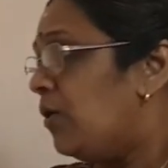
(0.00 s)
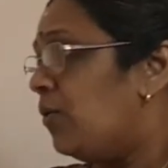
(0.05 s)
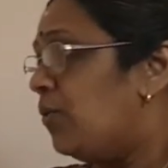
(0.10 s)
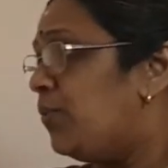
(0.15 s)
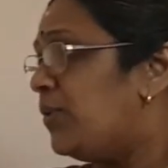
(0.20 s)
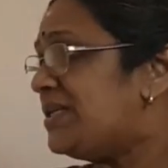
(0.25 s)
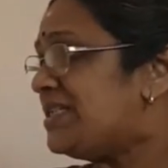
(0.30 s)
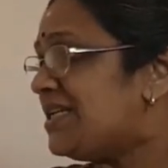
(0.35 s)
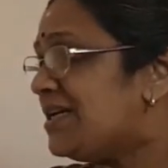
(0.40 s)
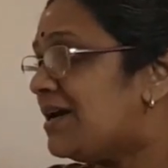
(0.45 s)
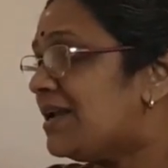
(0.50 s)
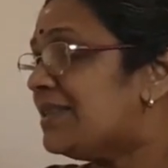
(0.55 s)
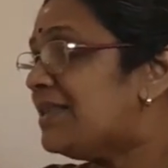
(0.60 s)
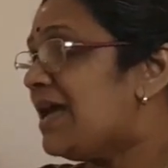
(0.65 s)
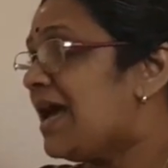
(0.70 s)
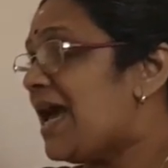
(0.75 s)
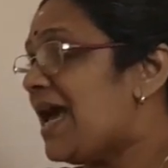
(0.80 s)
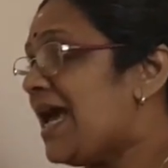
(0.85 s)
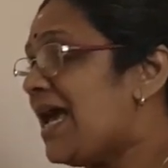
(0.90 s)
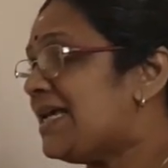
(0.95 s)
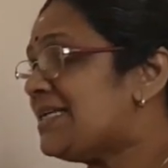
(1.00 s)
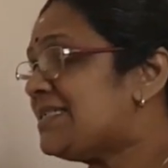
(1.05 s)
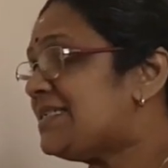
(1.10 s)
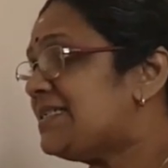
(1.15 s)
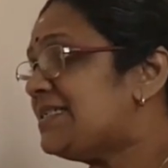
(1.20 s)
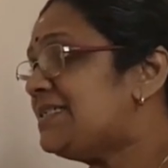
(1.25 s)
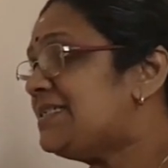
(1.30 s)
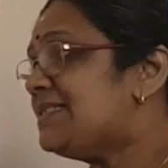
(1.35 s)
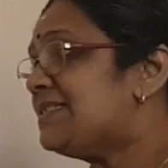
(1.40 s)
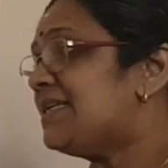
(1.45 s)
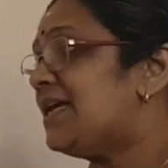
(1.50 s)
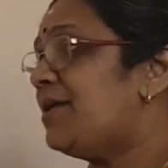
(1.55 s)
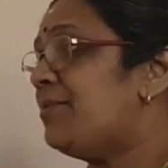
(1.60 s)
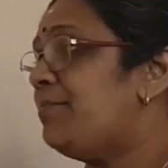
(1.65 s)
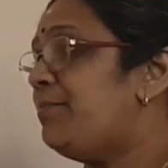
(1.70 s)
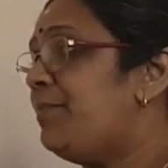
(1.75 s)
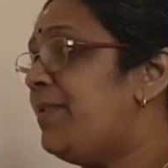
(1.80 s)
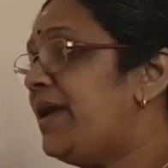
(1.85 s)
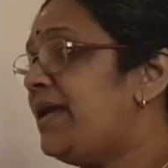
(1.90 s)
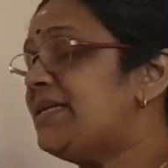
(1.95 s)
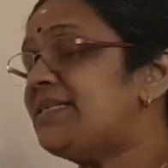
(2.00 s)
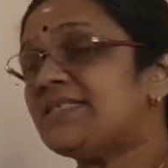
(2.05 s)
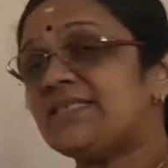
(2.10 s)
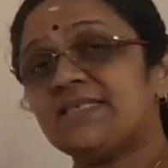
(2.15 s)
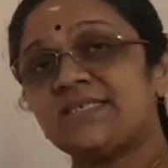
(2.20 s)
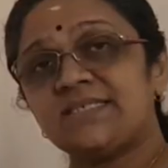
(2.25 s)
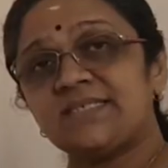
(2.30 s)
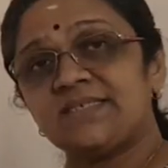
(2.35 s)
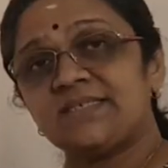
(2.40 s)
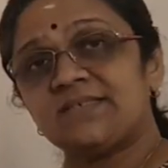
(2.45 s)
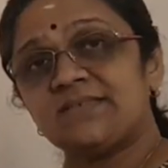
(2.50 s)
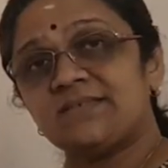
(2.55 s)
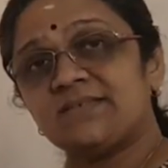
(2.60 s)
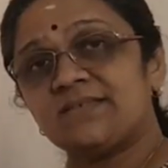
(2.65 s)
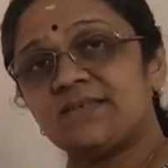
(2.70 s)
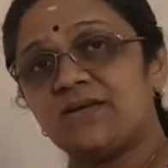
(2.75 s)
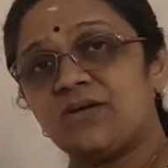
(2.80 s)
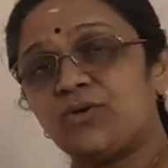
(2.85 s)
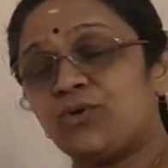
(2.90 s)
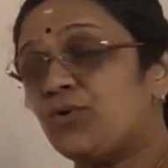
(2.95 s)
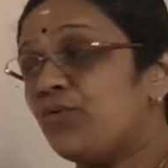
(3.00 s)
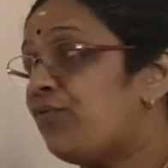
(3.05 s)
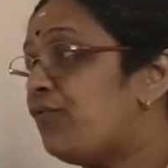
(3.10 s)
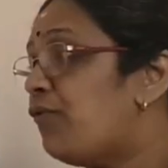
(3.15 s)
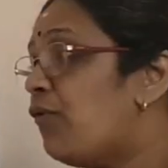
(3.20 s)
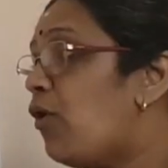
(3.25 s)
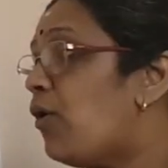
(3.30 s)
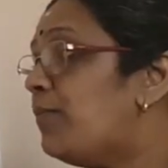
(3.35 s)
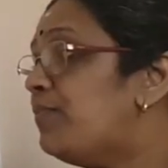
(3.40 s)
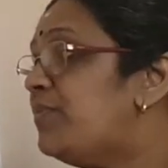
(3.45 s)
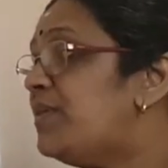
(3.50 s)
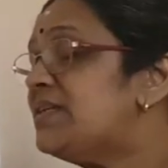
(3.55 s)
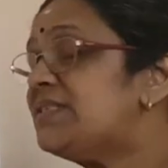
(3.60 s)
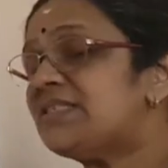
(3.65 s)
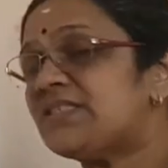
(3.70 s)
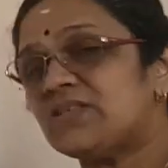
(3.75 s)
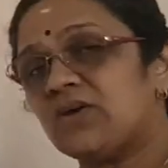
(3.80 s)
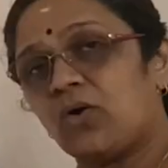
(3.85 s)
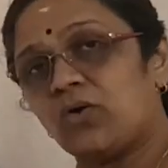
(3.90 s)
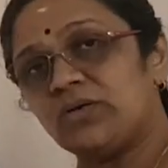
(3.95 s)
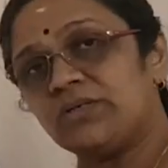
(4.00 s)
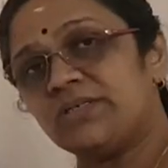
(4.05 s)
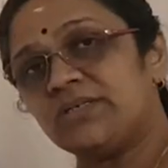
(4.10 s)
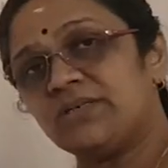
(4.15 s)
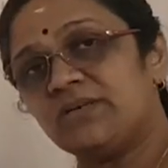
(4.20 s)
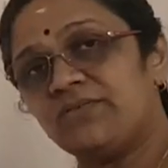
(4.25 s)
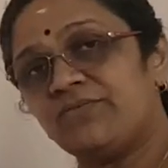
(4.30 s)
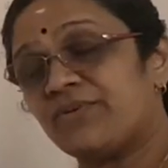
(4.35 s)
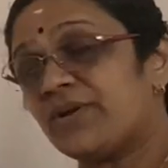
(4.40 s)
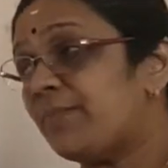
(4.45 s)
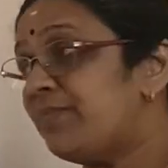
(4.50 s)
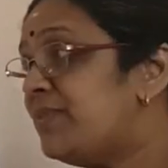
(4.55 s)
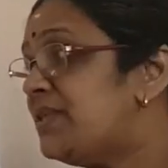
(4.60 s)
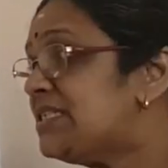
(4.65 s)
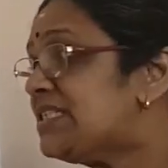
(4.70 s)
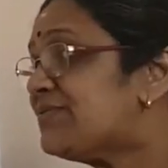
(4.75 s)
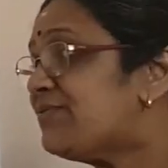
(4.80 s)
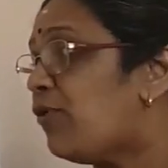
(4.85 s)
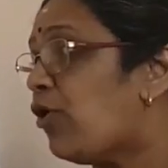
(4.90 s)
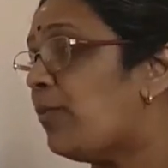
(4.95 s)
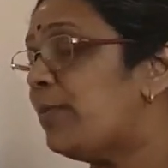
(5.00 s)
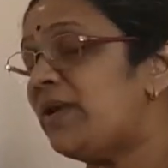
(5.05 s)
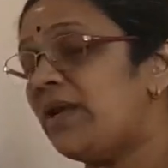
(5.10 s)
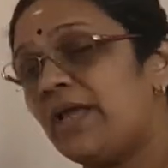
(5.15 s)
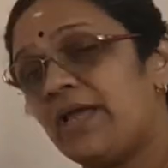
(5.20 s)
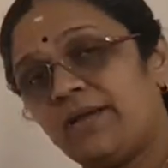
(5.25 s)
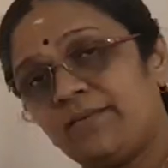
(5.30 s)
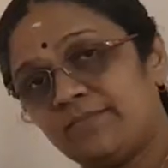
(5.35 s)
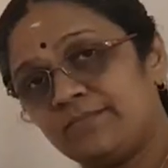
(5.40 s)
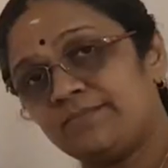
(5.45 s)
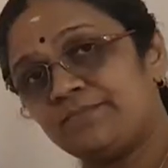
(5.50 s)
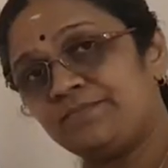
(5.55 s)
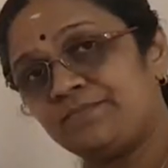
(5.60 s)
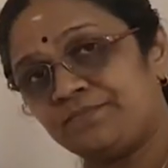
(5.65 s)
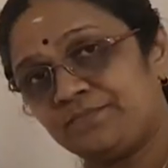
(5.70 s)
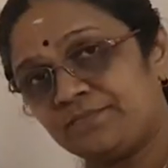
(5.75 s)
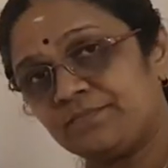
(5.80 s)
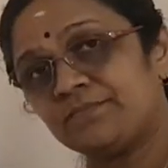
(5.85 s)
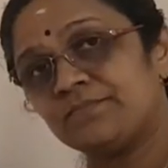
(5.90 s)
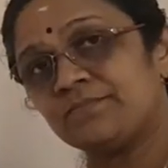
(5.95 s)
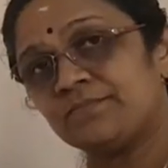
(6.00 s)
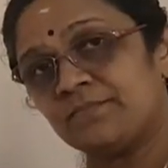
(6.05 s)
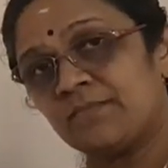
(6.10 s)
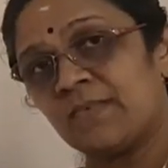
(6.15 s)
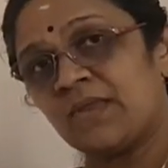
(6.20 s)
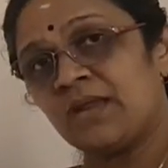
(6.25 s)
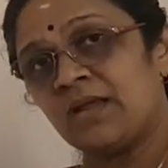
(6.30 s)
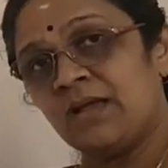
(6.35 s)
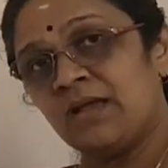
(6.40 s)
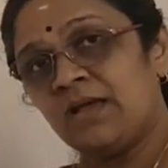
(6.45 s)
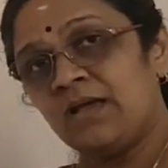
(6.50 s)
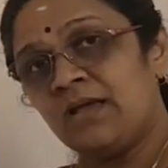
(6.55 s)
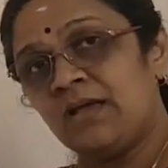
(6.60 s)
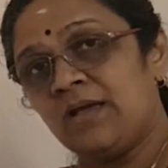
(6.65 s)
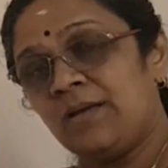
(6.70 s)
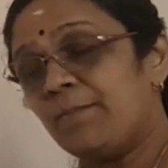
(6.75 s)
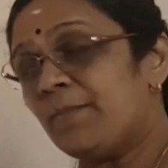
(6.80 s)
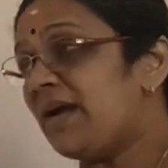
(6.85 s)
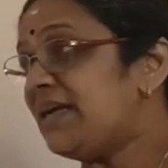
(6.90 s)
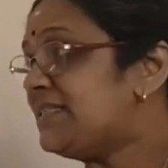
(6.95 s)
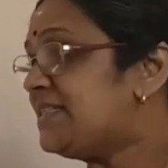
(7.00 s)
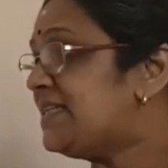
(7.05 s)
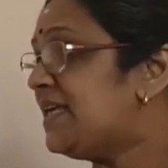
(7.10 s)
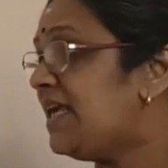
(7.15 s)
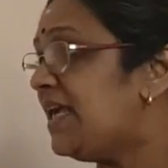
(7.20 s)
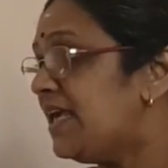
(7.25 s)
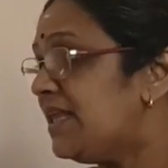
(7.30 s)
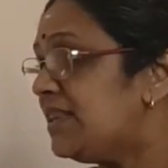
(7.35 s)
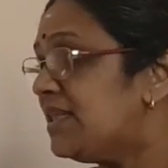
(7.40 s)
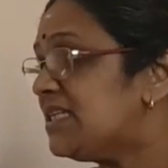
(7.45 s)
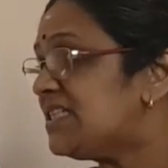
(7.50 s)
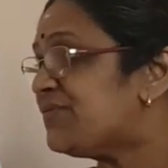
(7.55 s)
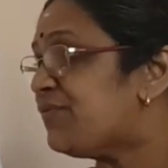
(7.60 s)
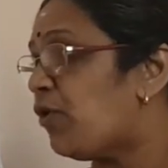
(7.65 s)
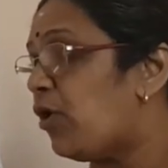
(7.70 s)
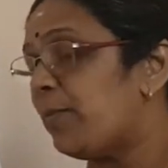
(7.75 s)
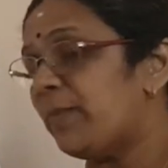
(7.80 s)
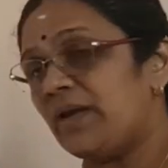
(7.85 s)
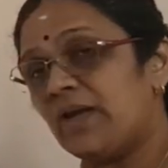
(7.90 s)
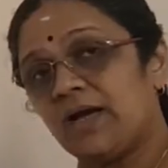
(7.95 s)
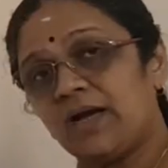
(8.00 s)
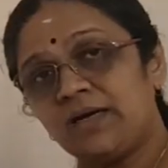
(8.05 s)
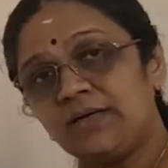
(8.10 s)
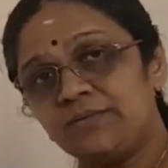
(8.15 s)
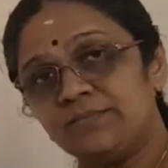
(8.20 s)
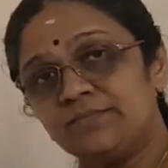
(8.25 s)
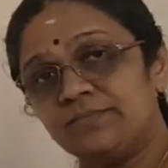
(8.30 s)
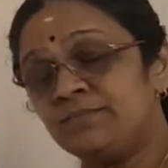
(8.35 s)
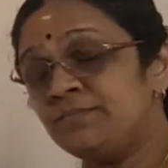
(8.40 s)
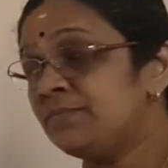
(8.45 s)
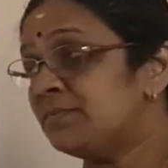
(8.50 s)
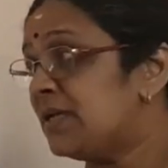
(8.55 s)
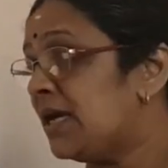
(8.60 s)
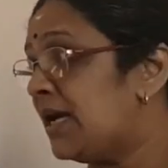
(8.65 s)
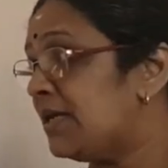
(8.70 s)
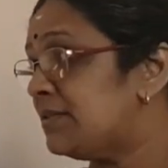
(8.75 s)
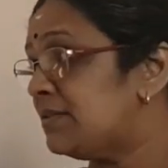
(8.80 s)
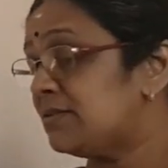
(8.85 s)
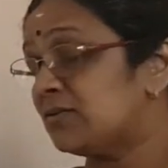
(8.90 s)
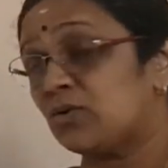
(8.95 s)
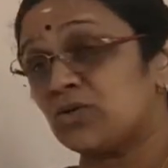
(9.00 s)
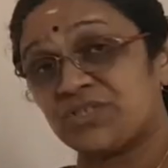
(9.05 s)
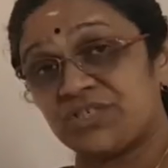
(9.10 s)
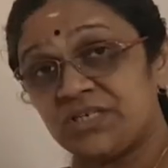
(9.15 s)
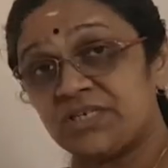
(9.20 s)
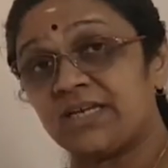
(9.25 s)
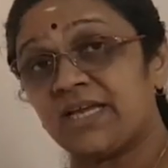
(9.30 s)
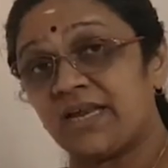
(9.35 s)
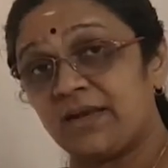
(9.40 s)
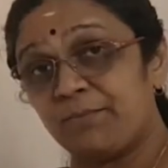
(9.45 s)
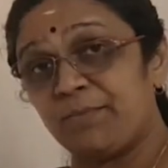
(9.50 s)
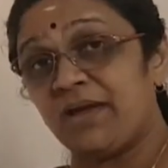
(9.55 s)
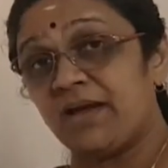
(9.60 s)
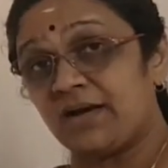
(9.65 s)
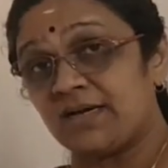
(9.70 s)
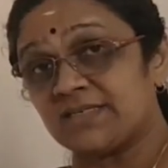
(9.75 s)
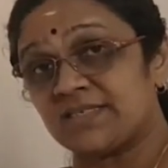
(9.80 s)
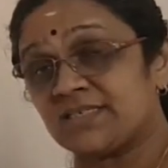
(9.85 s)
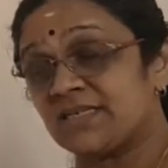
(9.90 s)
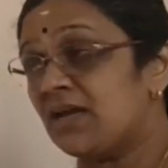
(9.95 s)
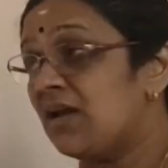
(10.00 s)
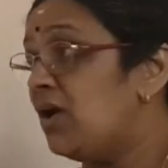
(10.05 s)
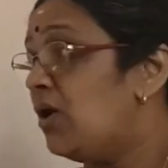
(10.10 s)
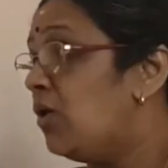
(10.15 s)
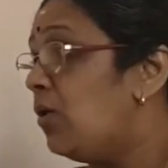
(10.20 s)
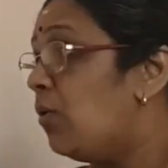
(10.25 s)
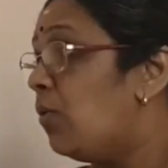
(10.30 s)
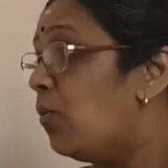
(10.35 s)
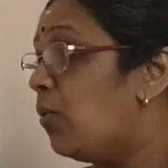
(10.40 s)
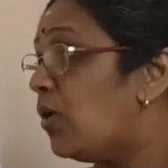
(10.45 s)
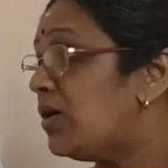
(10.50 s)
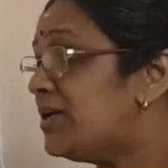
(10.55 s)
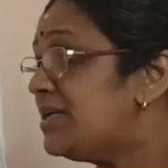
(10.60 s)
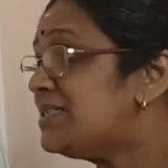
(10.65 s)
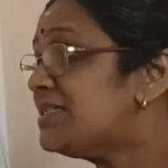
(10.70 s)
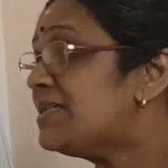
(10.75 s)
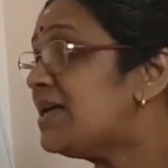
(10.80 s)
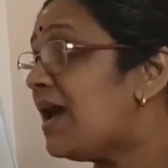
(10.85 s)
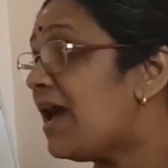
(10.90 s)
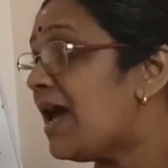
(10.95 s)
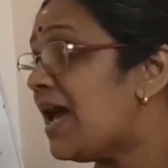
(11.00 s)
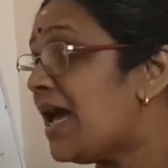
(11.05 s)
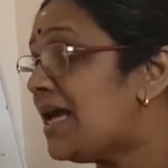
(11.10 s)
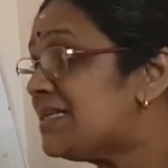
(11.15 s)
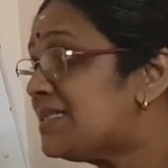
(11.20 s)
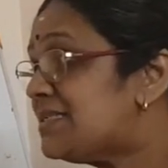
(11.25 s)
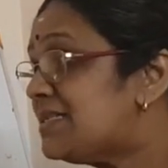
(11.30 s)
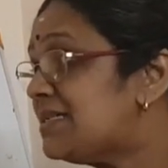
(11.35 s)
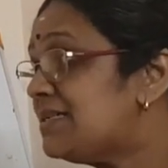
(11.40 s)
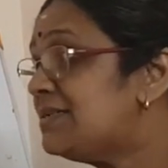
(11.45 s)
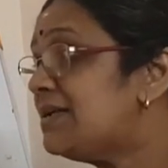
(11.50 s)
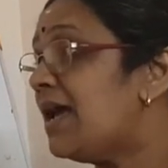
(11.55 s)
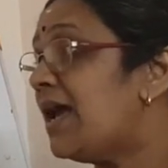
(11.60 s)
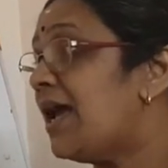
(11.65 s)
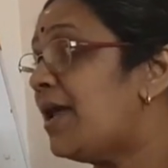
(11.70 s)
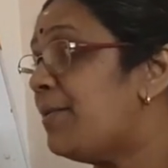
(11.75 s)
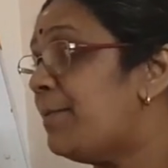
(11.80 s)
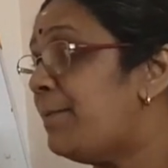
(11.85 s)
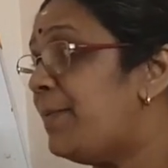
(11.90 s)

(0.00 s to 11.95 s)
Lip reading: which are the acids and bases to form this salt from this formula? By seeing this formula, a question can be asked, what is the acid and